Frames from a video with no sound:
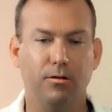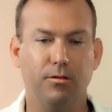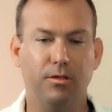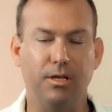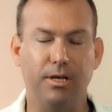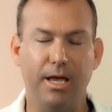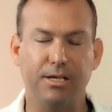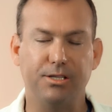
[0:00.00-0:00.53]

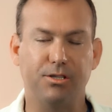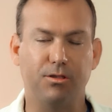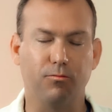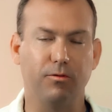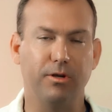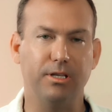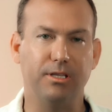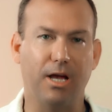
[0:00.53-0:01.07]
The next
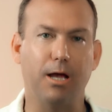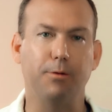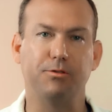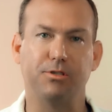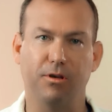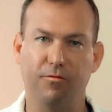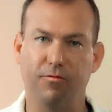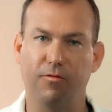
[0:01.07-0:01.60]
3
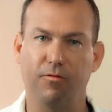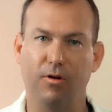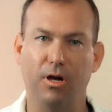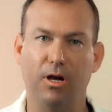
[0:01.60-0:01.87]
types of